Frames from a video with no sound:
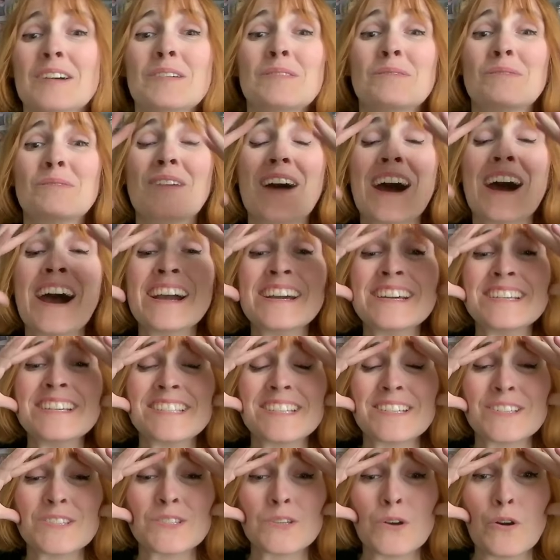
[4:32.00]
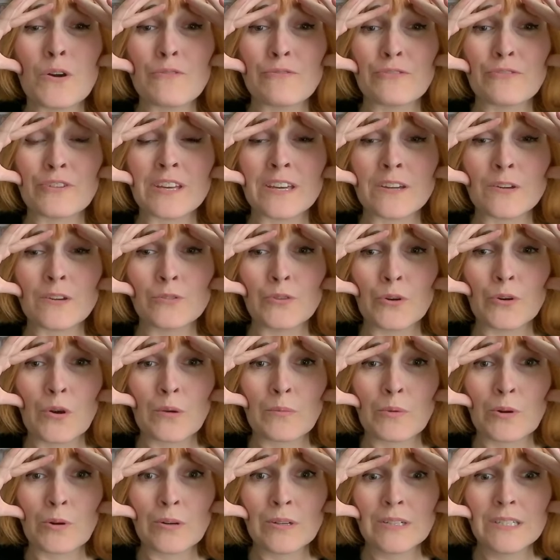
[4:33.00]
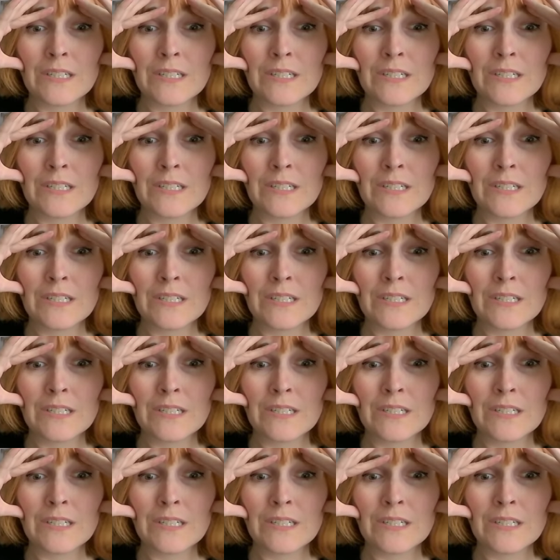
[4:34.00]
Why is he so freaking adorable?